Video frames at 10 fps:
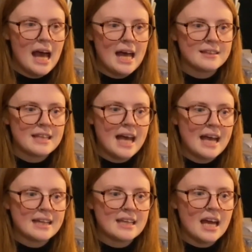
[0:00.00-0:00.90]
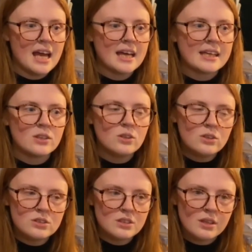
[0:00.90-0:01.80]
And then I
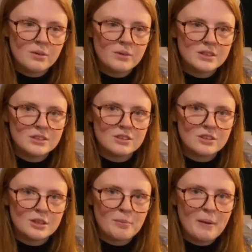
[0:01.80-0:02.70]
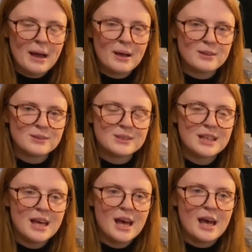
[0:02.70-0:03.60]
also go on to talk about
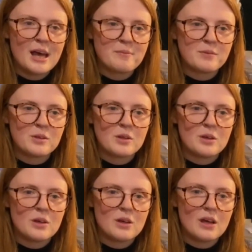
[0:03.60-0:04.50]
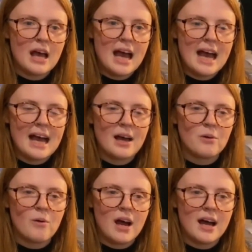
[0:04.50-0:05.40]

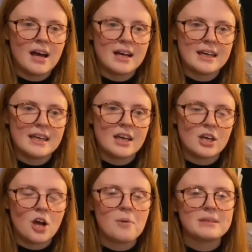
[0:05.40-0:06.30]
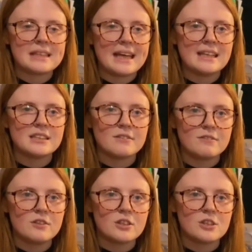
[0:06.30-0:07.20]
how I accommodate a
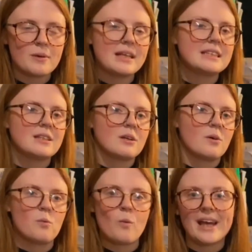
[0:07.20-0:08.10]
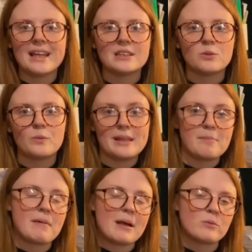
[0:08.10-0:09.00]
fluctuating weight
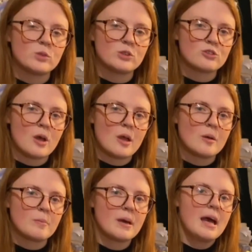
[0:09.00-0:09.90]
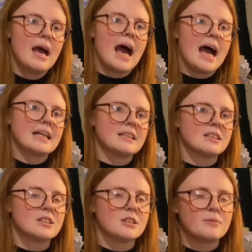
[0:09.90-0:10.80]
within my wardrobe, and
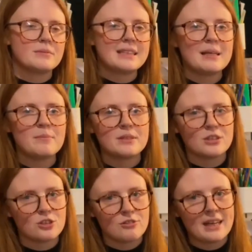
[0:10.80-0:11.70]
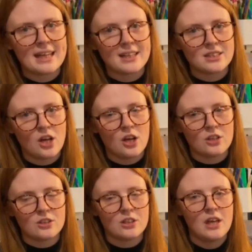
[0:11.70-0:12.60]
some tips and tricks
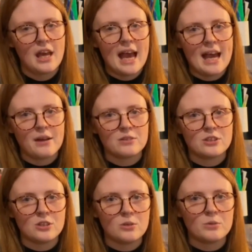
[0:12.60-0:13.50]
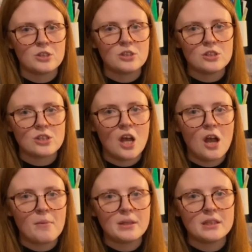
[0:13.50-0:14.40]
on how to adjust
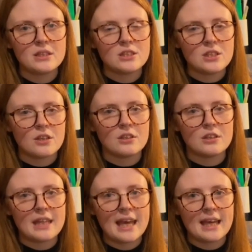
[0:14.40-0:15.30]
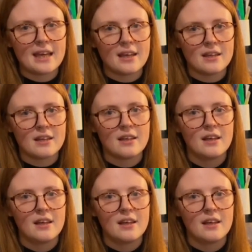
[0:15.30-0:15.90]
garments so that they can